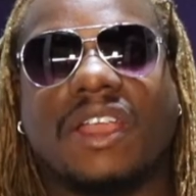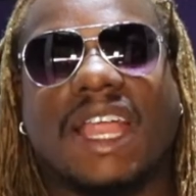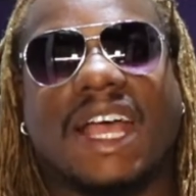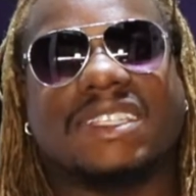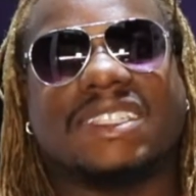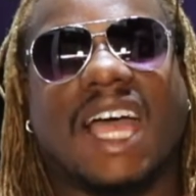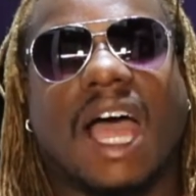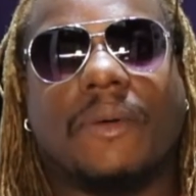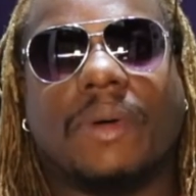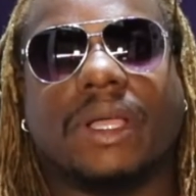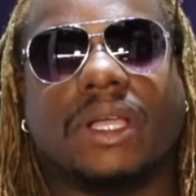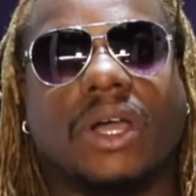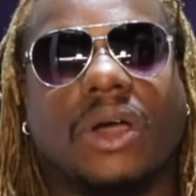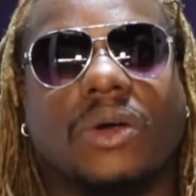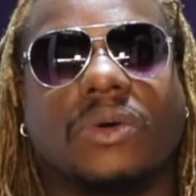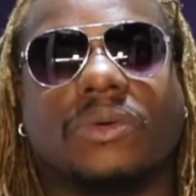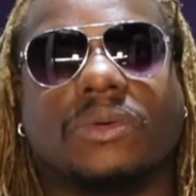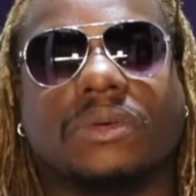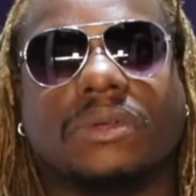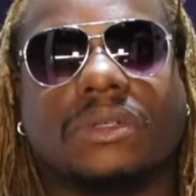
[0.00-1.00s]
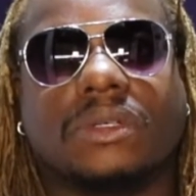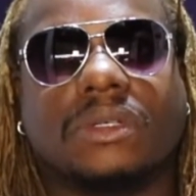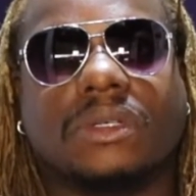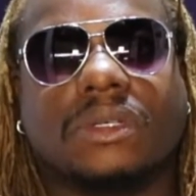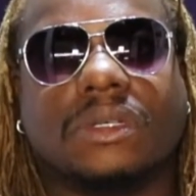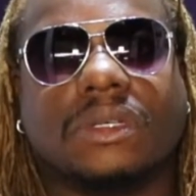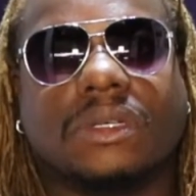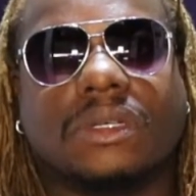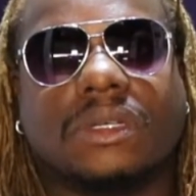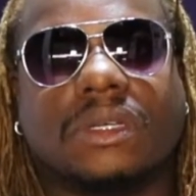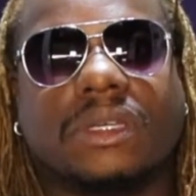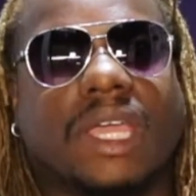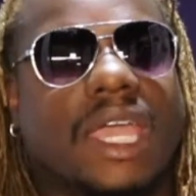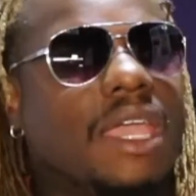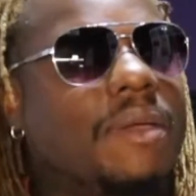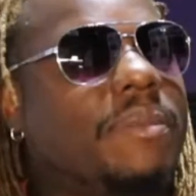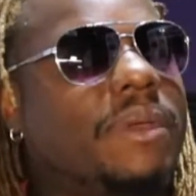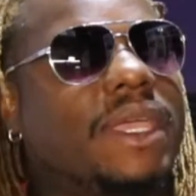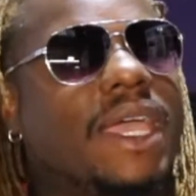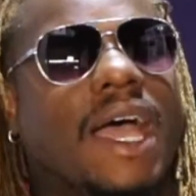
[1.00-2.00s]
That's how it go.
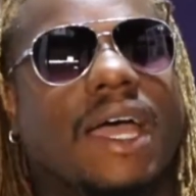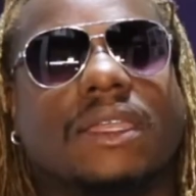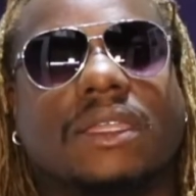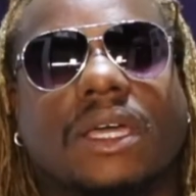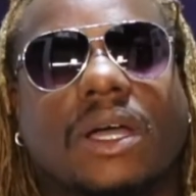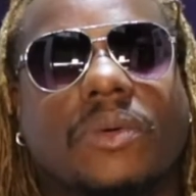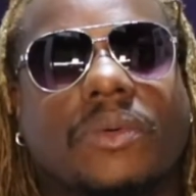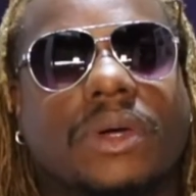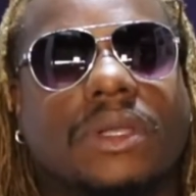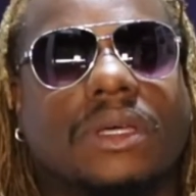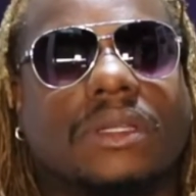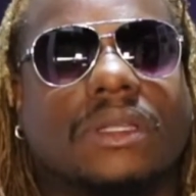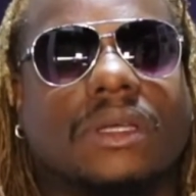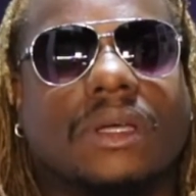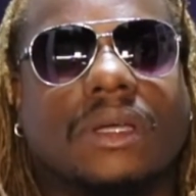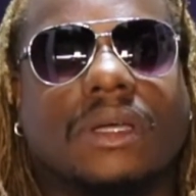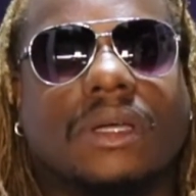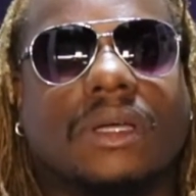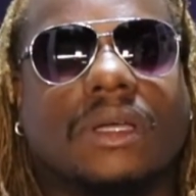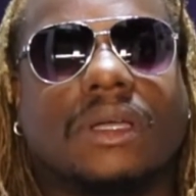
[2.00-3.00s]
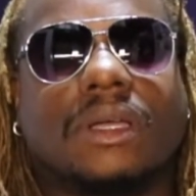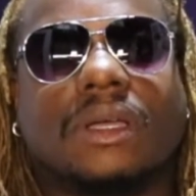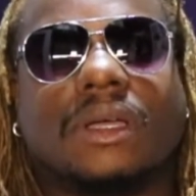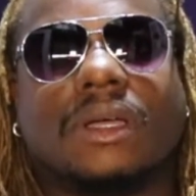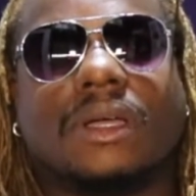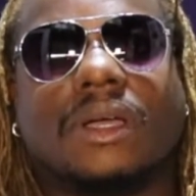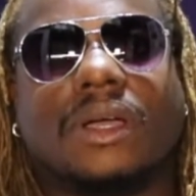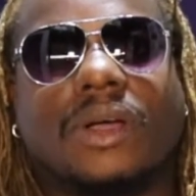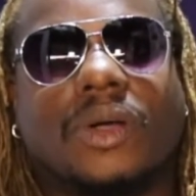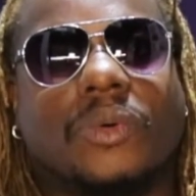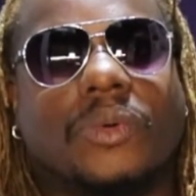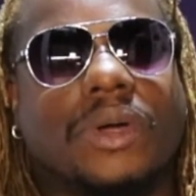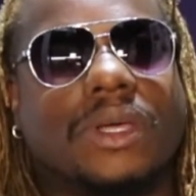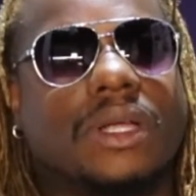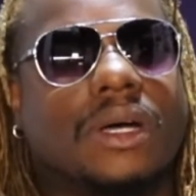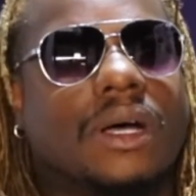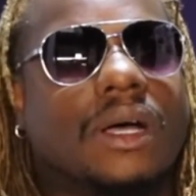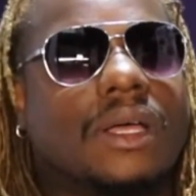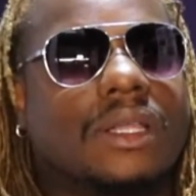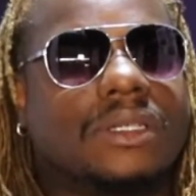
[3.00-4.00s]
Can't be out there with a
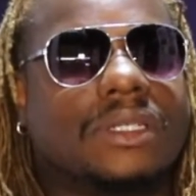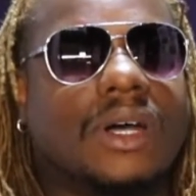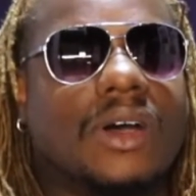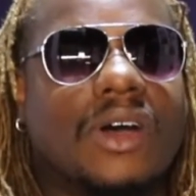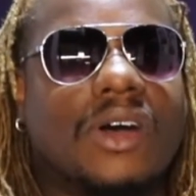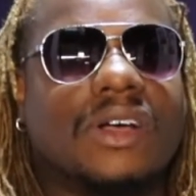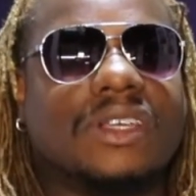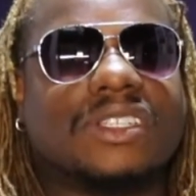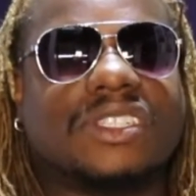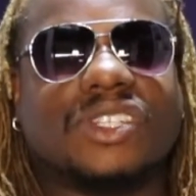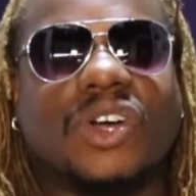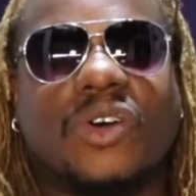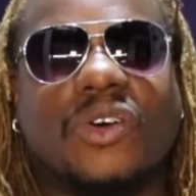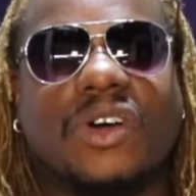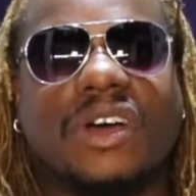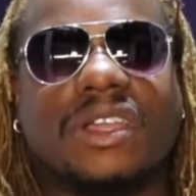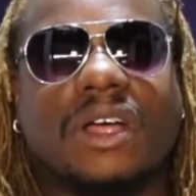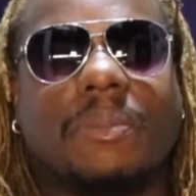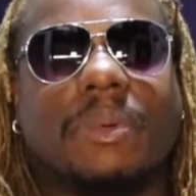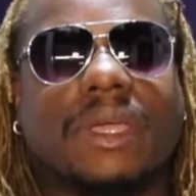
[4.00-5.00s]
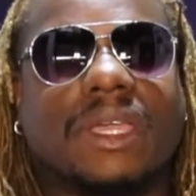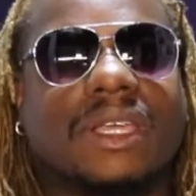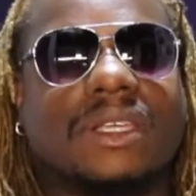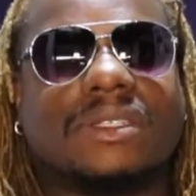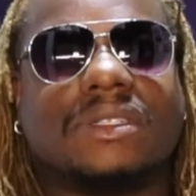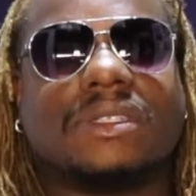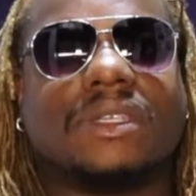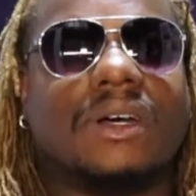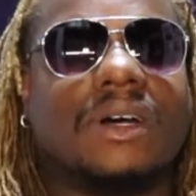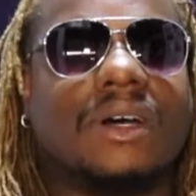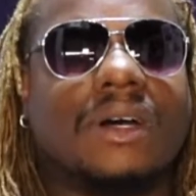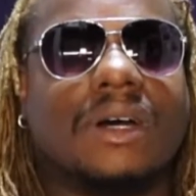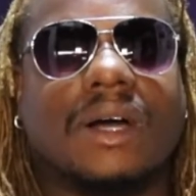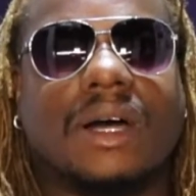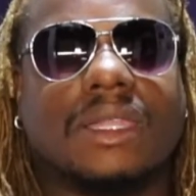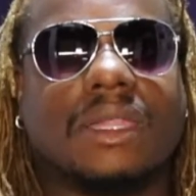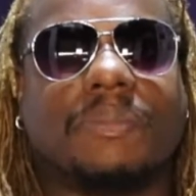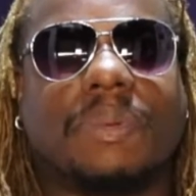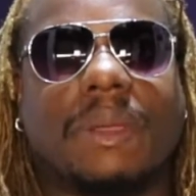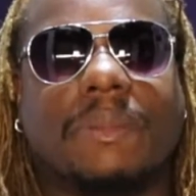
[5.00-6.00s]
dull sword up against dull
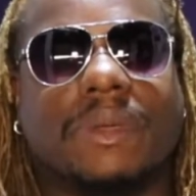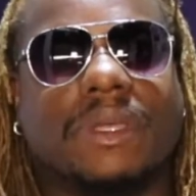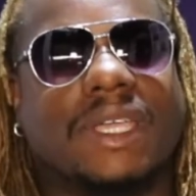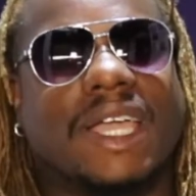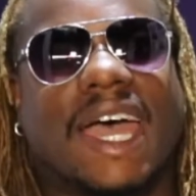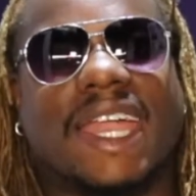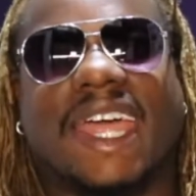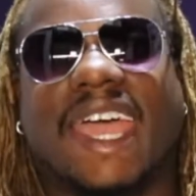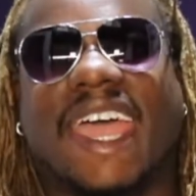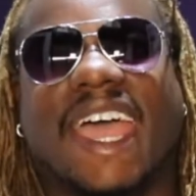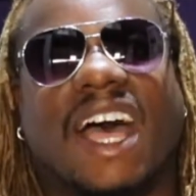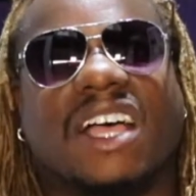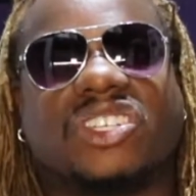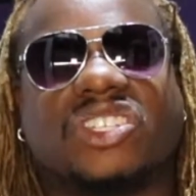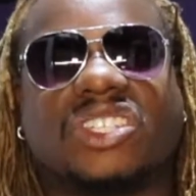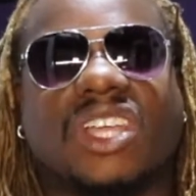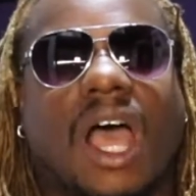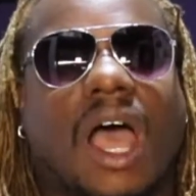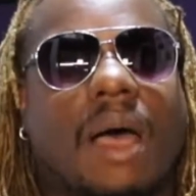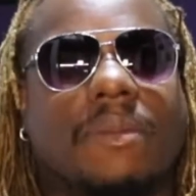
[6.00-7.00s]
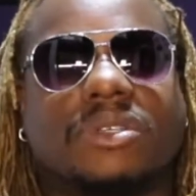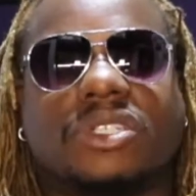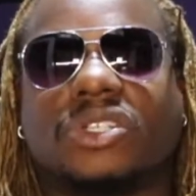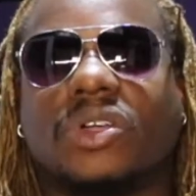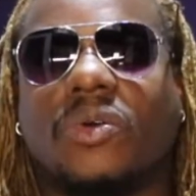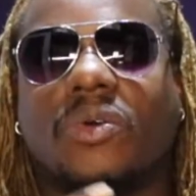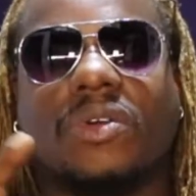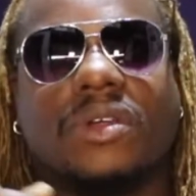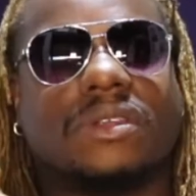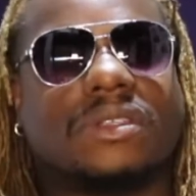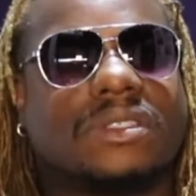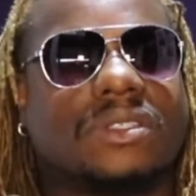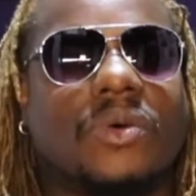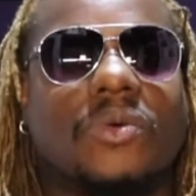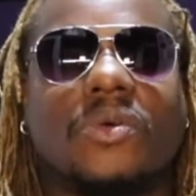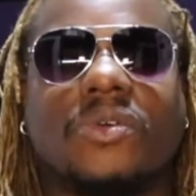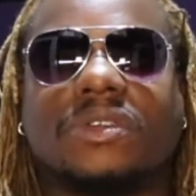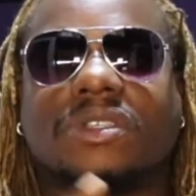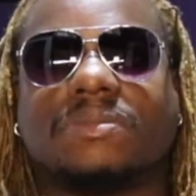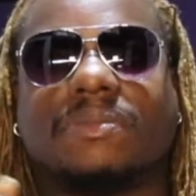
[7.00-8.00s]
other people. You got to have sharp
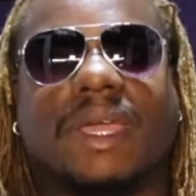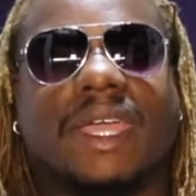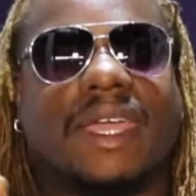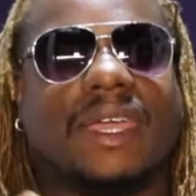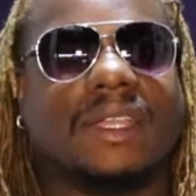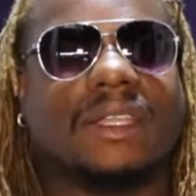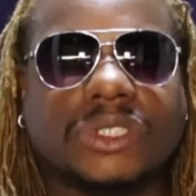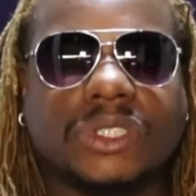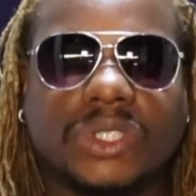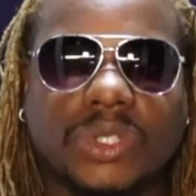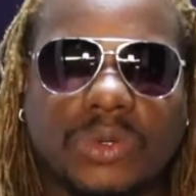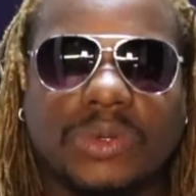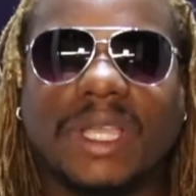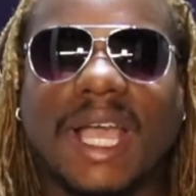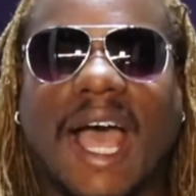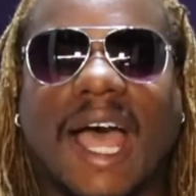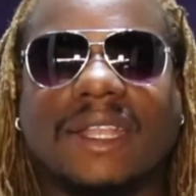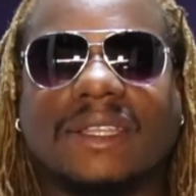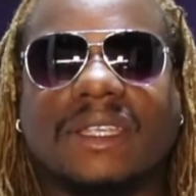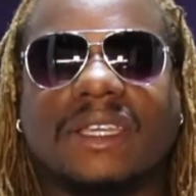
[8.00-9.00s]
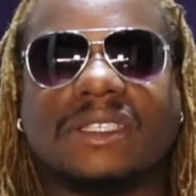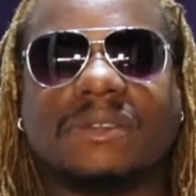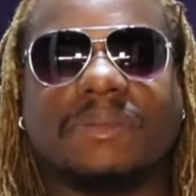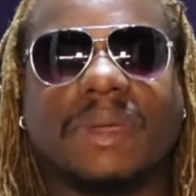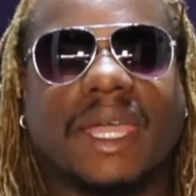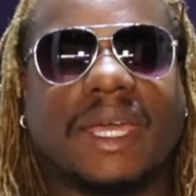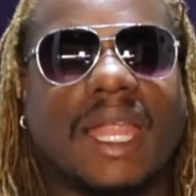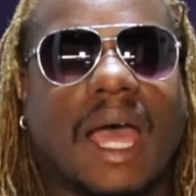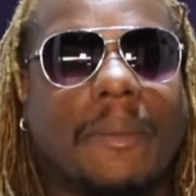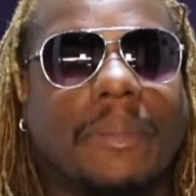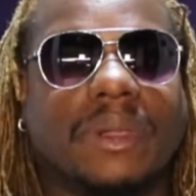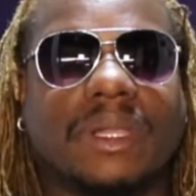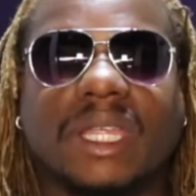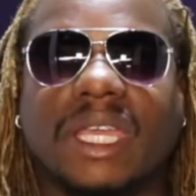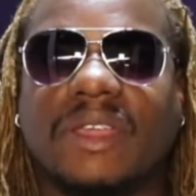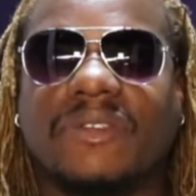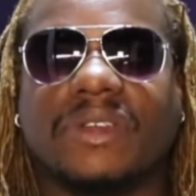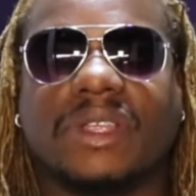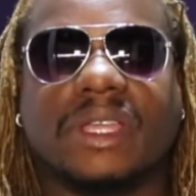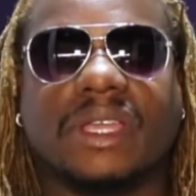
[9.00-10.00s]
swords, man. You got this, man. I
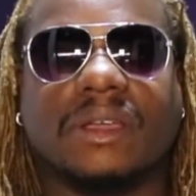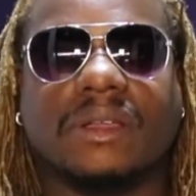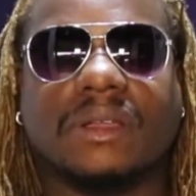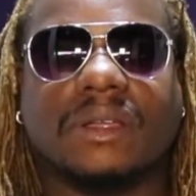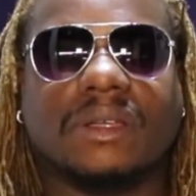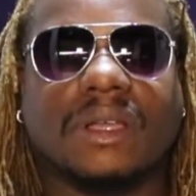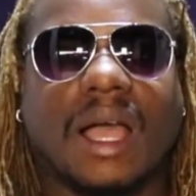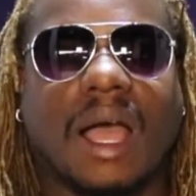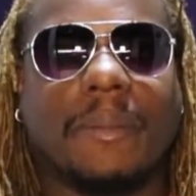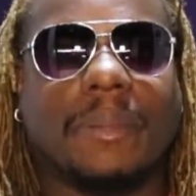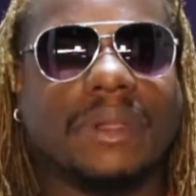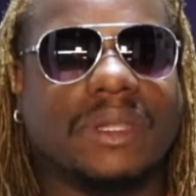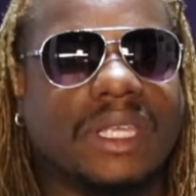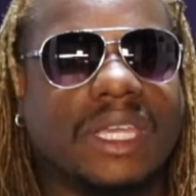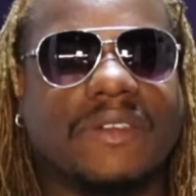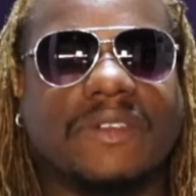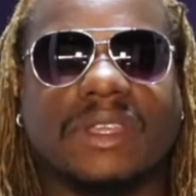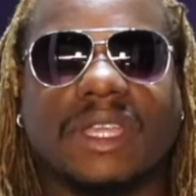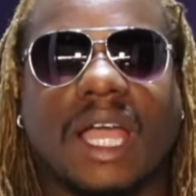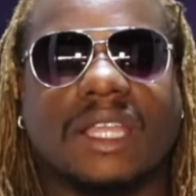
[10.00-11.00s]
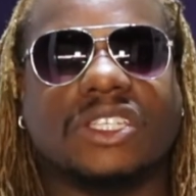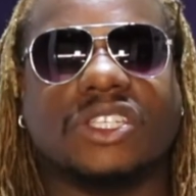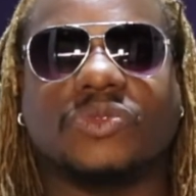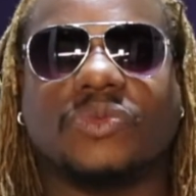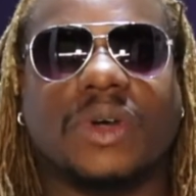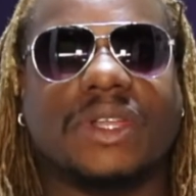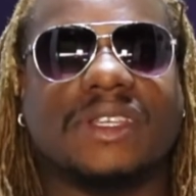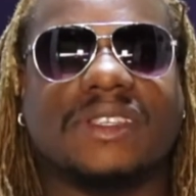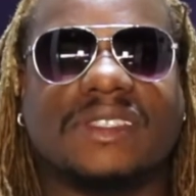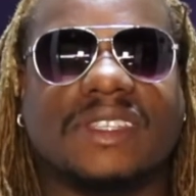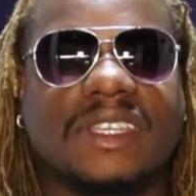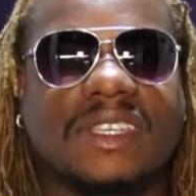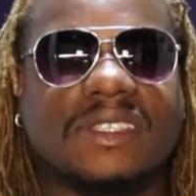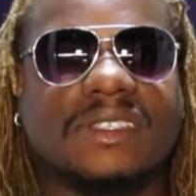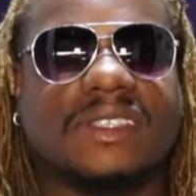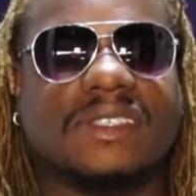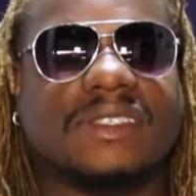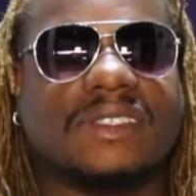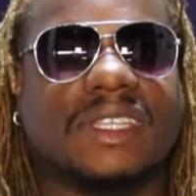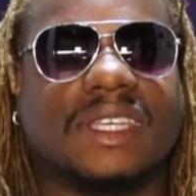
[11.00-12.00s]
believe in you. I believe in you. I just want to see you
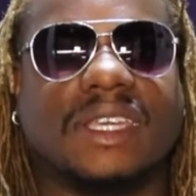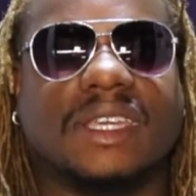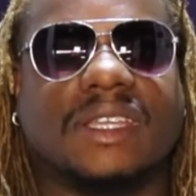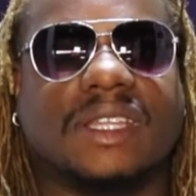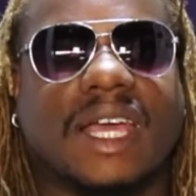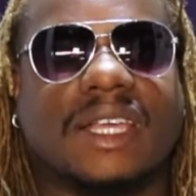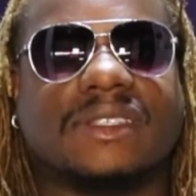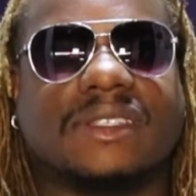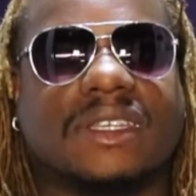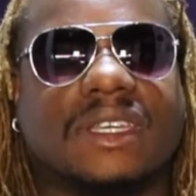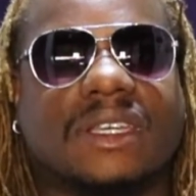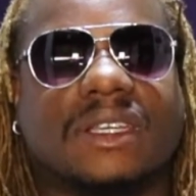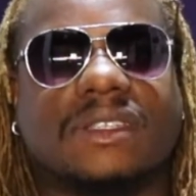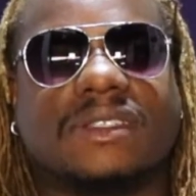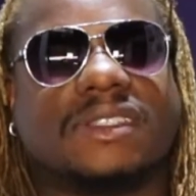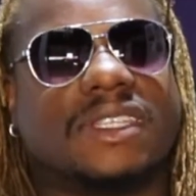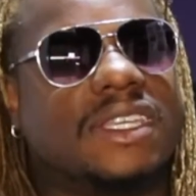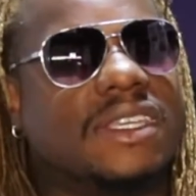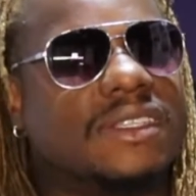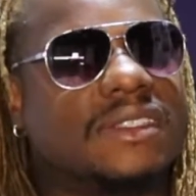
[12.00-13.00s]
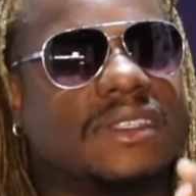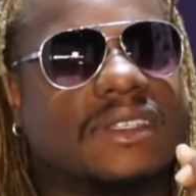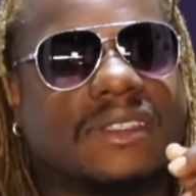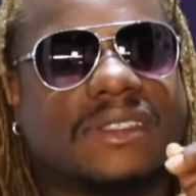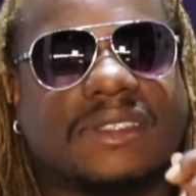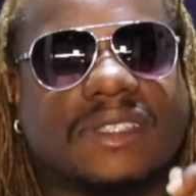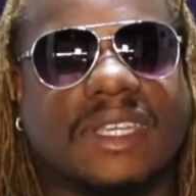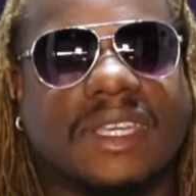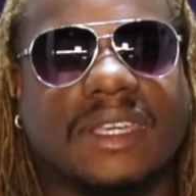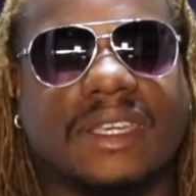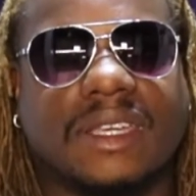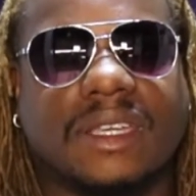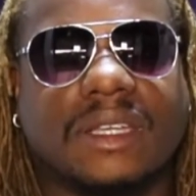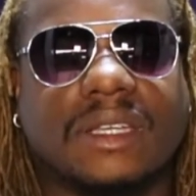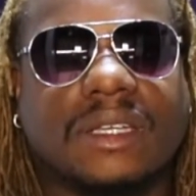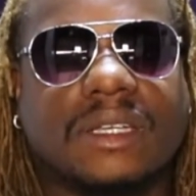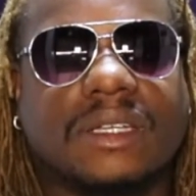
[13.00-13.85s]
succeed. That's it. See you succeed.